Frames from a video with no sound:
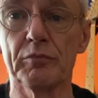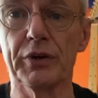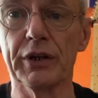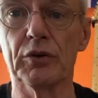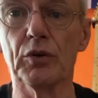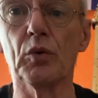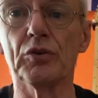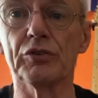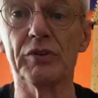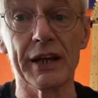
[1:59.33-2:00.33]
pretty good
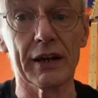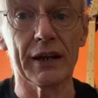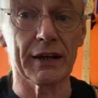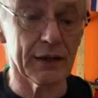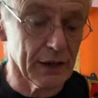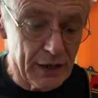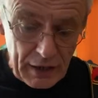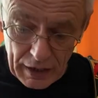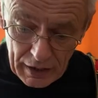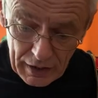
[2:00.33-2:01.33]
order, really,
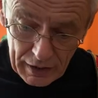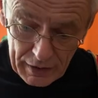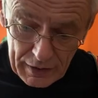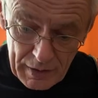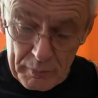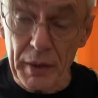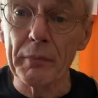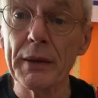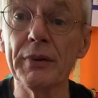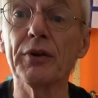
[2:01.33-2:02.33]
uh, but
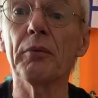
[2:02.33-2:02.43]
maybe